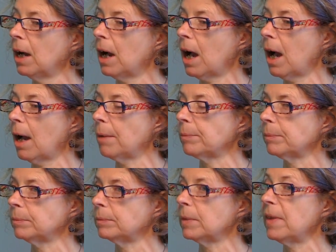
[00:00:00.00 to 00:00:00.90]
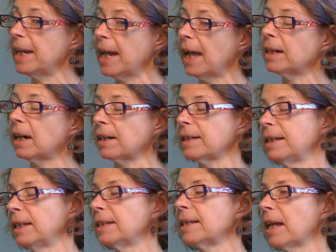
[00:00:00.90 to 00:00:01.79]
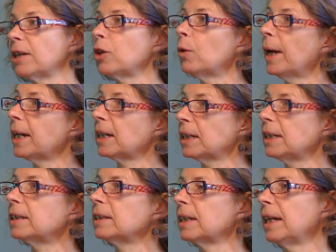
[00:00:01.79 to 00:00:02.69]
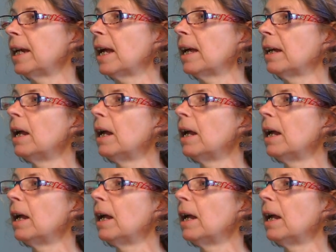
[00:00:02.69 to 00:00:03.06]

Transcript: um, the NRC said quite clearly